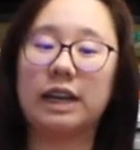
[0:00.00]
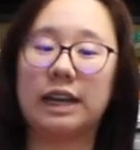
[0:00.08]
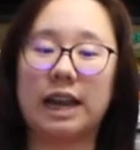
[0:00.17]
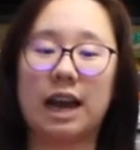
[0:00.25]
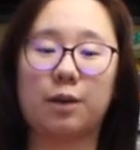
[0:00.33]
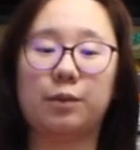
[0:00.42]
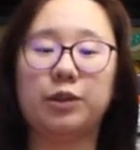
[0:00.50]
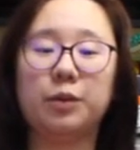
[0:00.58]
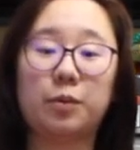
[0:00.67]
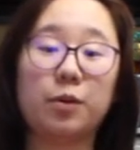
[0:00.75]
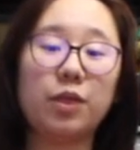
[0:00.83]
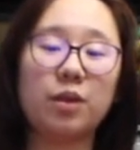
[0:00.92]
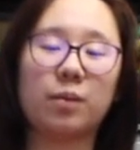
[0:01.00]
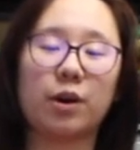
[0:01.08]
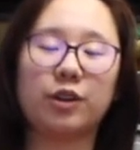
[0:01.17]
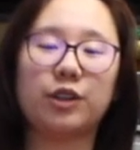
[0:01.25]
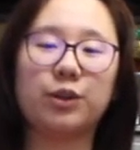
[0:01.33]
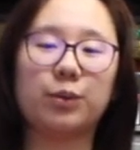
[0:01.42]
Now, when you pour in the
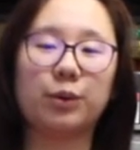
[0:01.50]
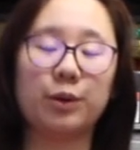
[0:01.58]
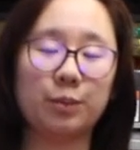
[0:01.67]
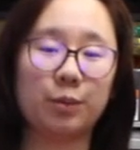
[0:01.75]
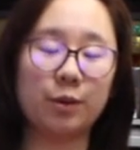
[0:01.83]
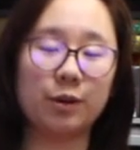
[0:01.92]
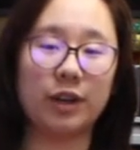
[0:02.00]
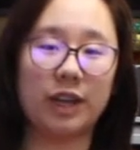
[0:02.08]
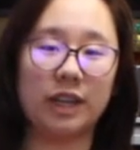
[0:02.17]
water, you want to pour it